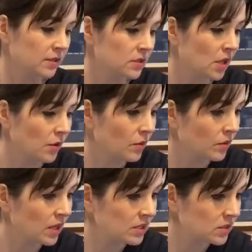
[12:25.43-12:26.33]
So
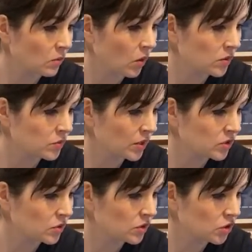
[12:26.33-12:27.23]
this was, we
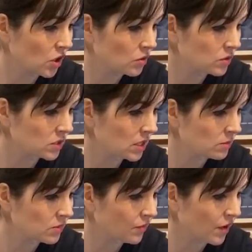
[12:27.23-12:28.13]
do the shoulder
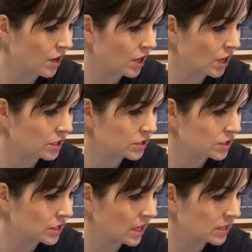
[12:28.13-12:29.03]
seams
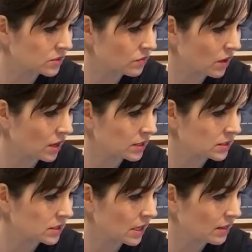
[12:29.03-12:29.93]
first, that's right,
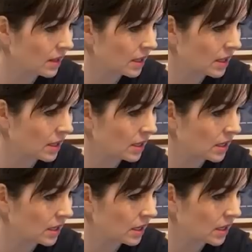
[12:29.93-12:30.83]
and
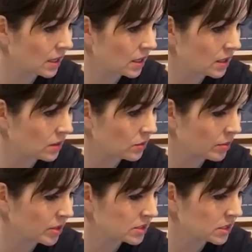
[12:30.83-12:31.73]
then we're
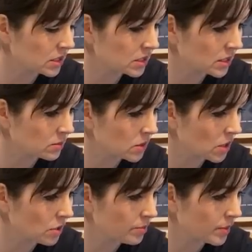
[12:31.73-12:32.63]
pressing the seams
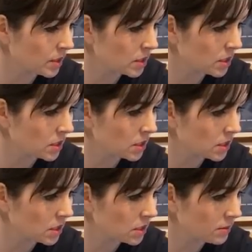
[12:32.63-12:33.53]

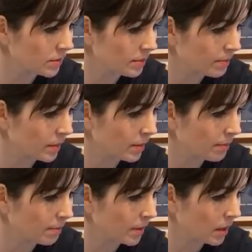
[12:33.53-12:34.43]
open, ba, ba, ba,
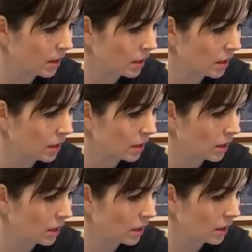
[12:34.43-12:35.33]

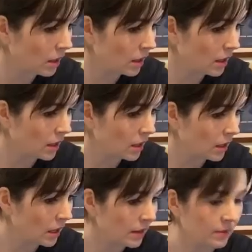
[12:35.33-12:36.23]
ba.
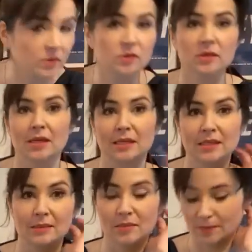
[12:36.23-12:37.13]
And then we're doing the side
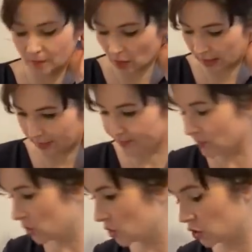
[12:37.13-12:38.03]
seams. Okay,
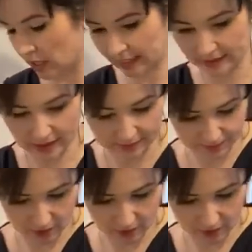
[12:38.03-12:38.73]
just checking that.